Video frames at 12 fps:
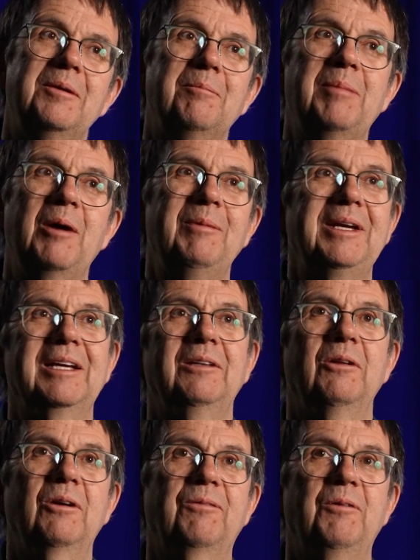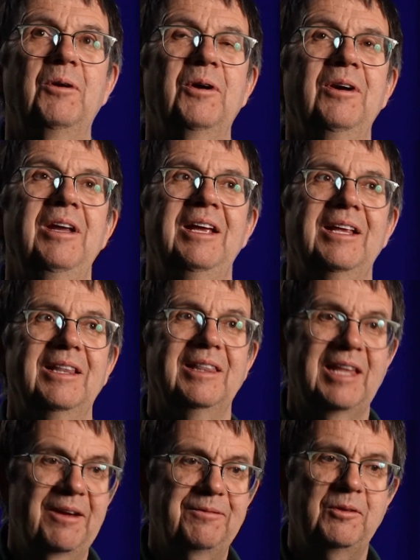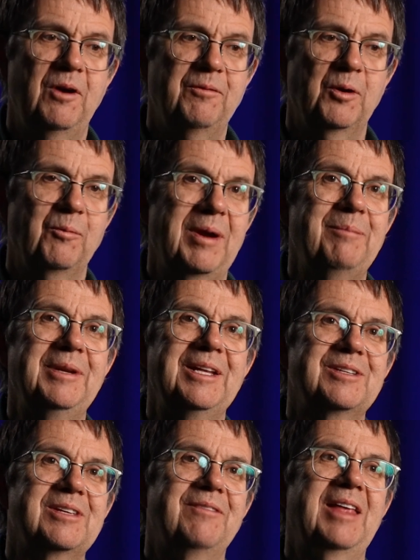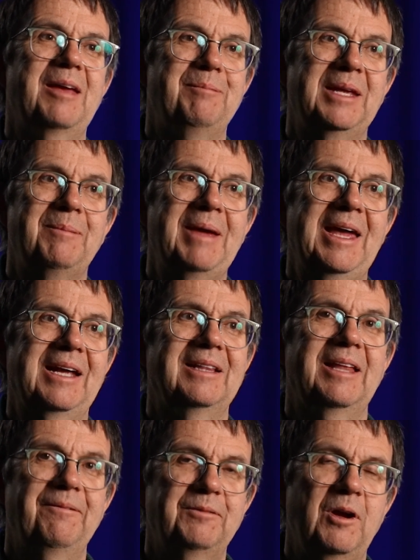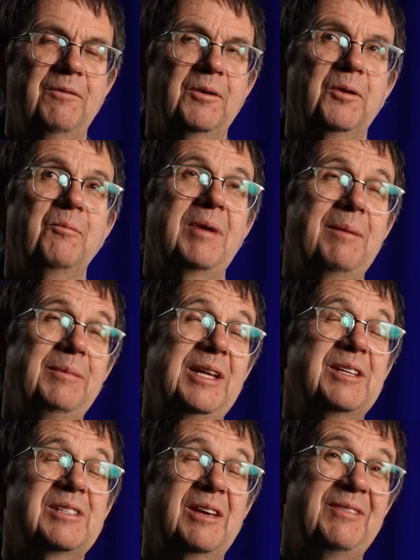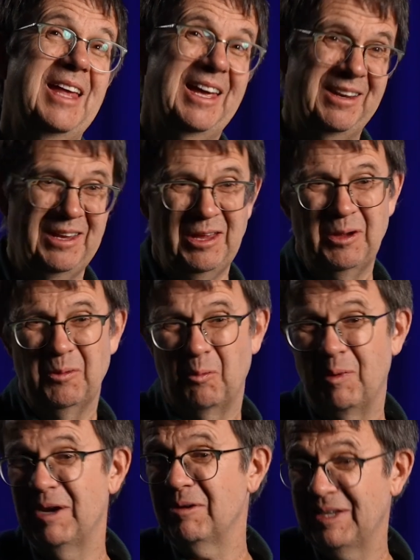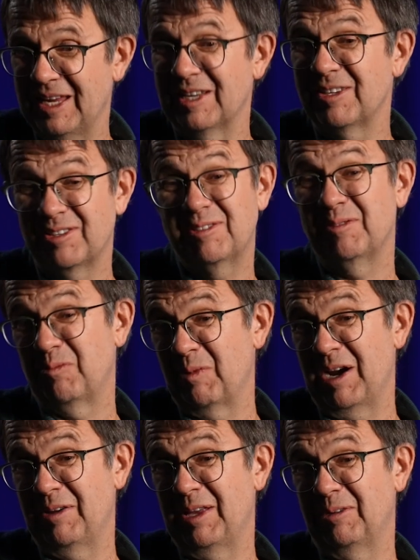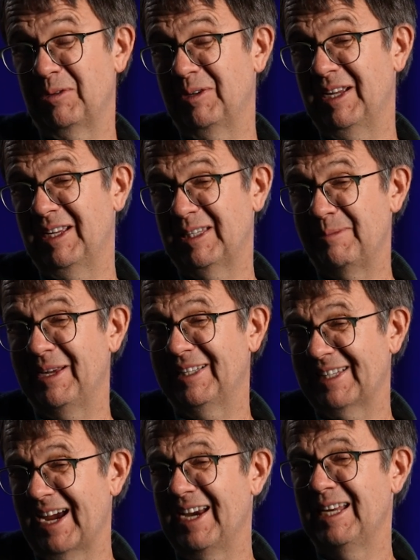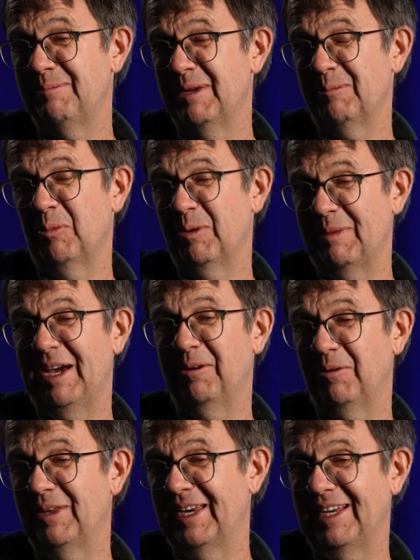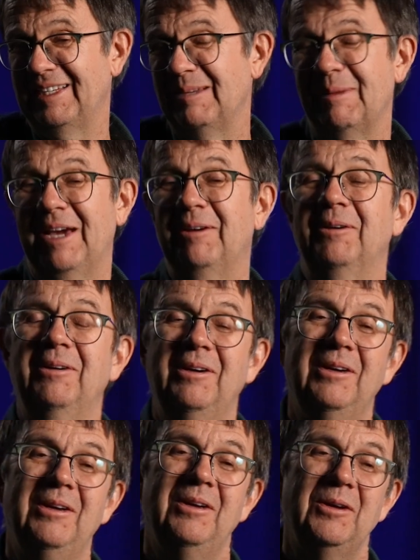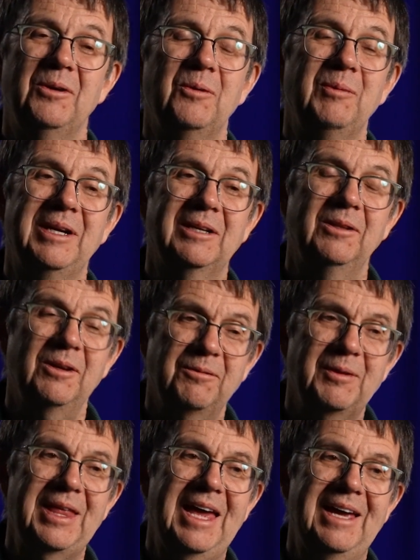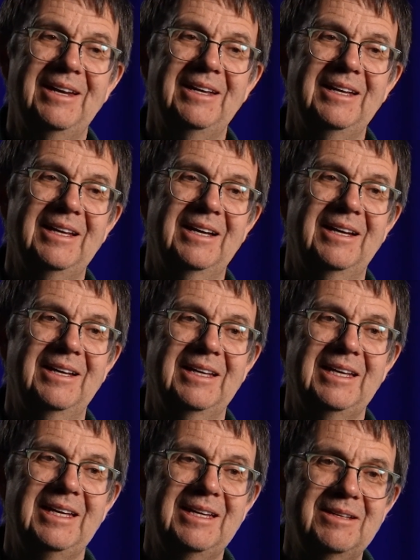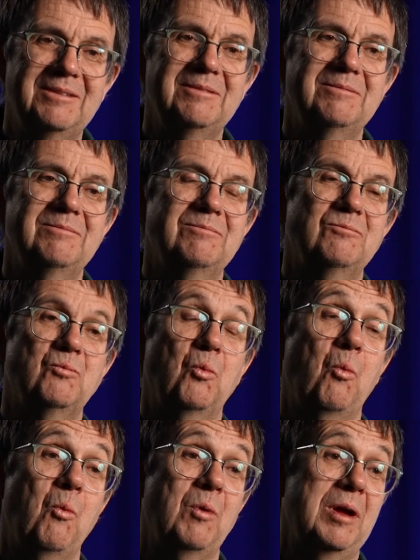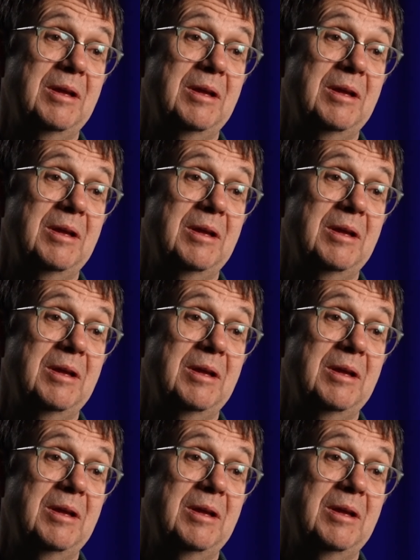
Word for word: but we can look for leftover remnants of that Big Bang, leftover remnants of that weirdness where there turned out to be a tiny bit more matter than antimatter. We can look for that in